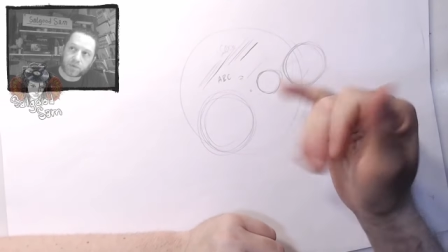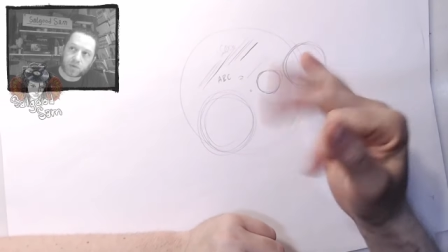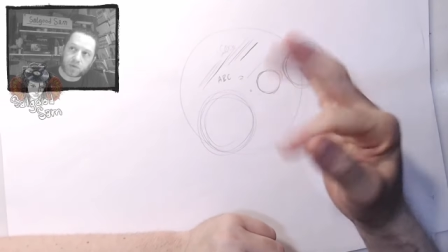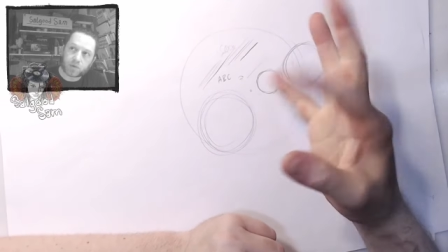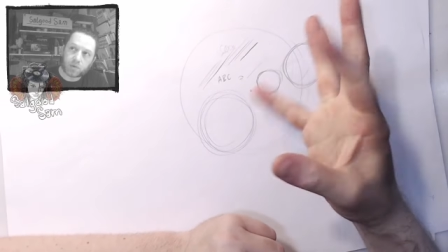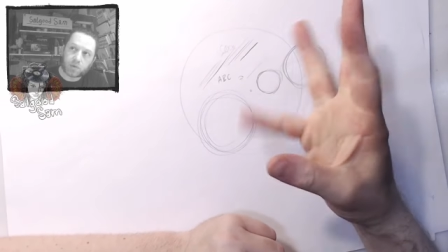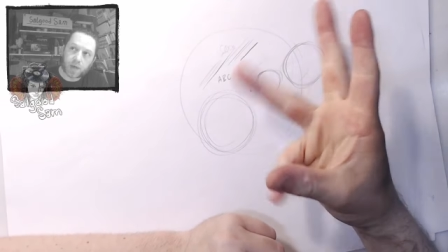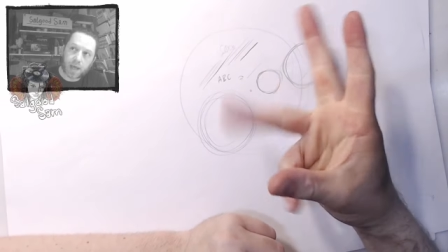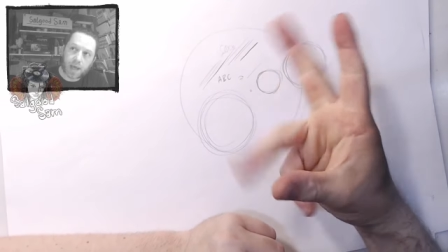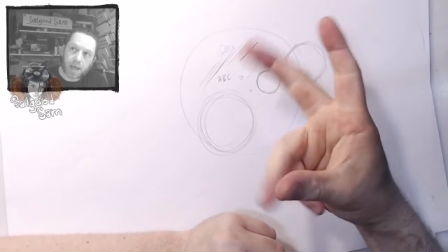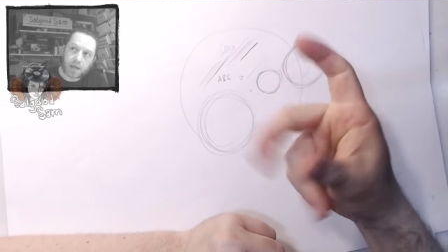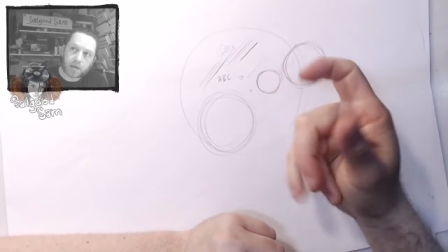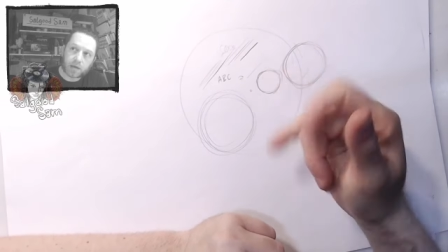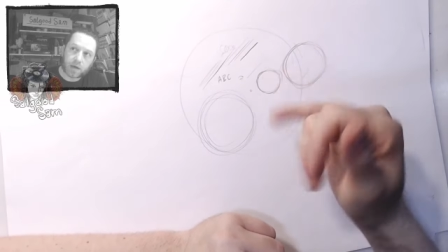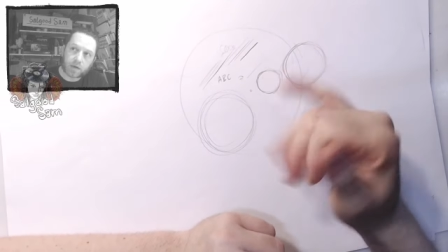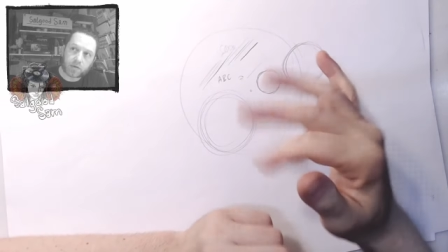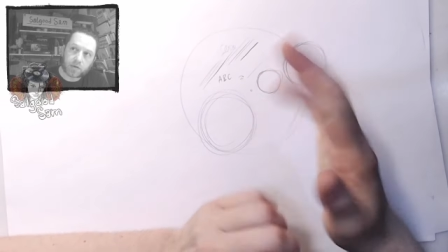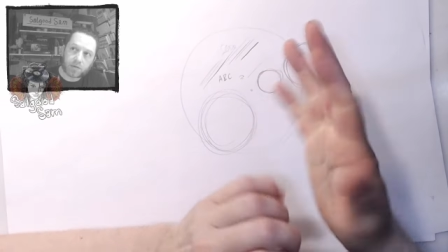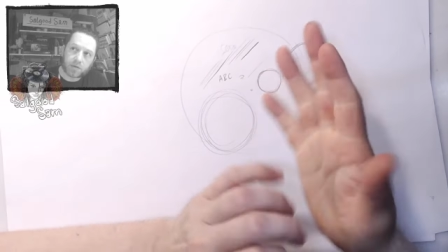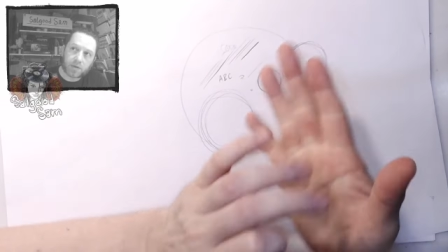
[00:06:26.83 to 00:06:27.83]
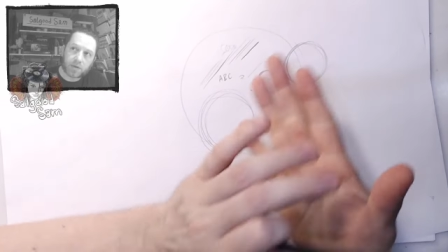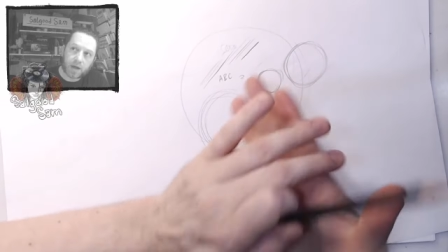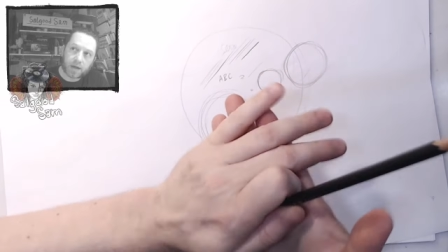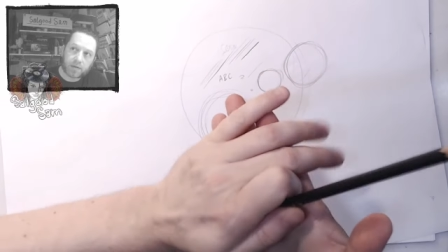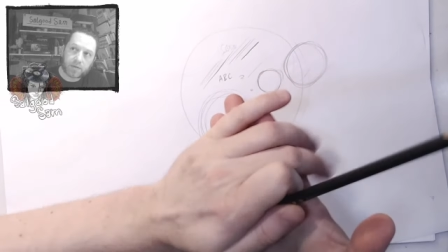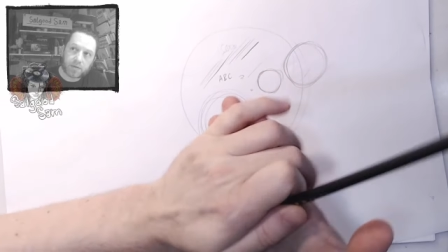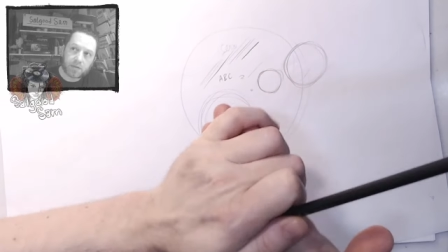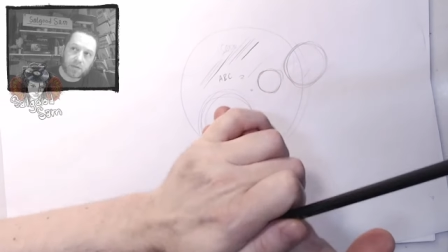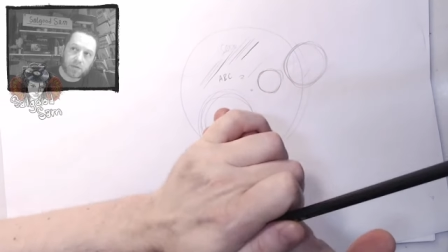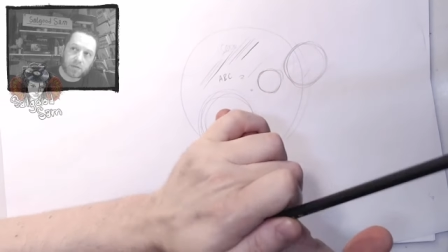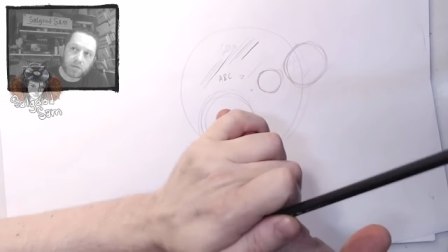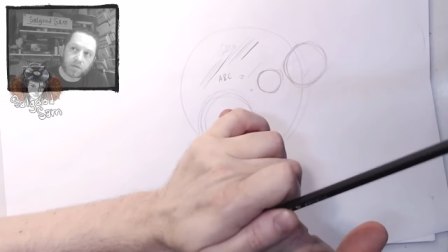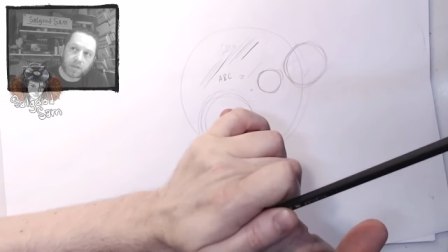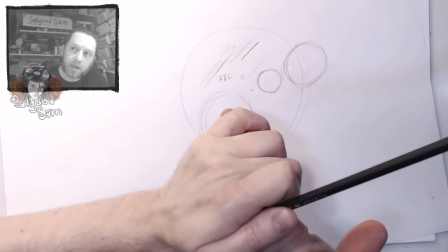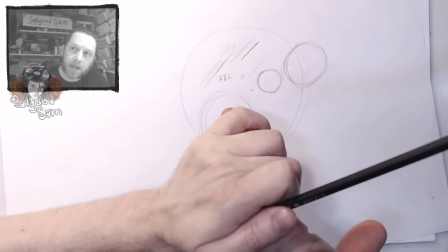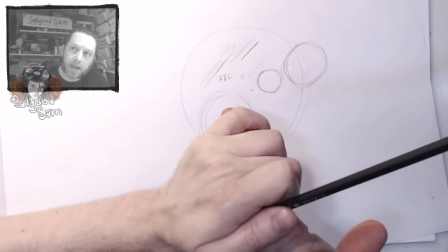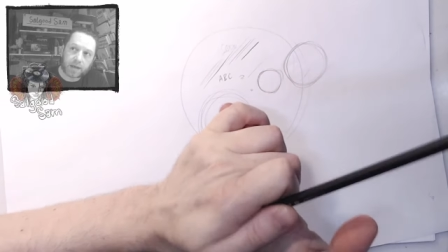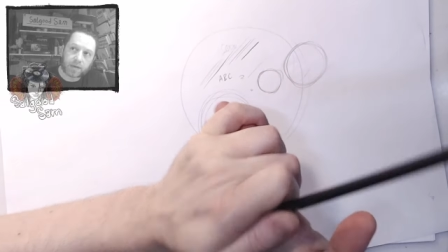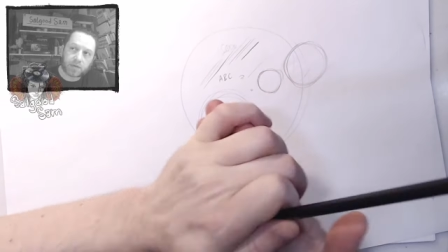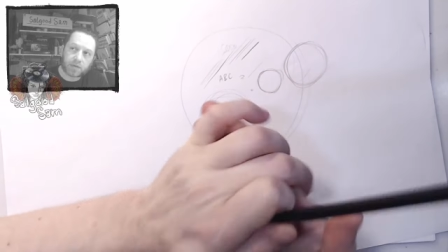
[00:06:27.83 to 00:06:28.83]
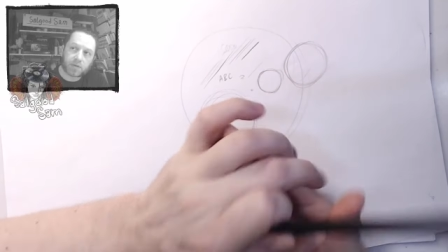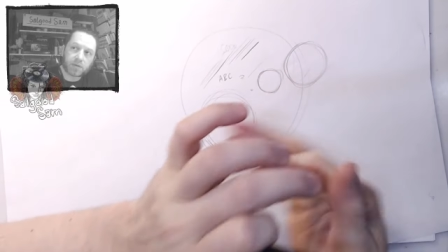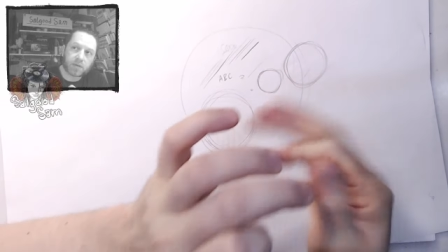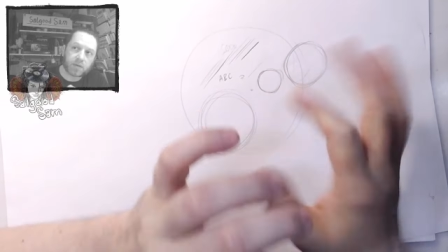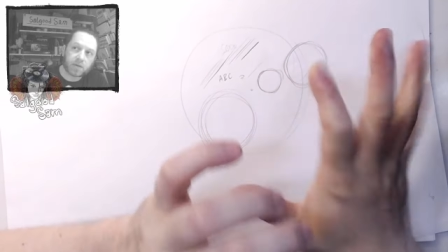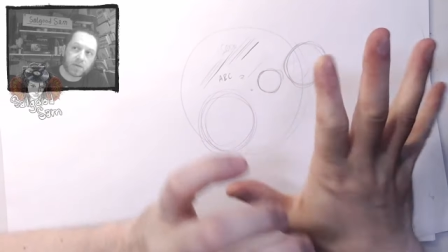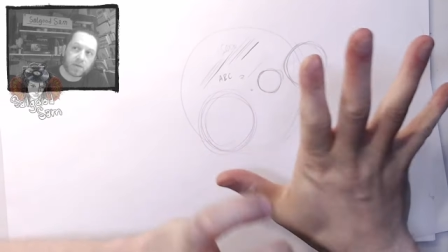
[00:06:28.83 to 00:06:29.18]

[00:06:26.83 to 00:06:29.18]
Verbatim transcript: Do hand exercises. Flex.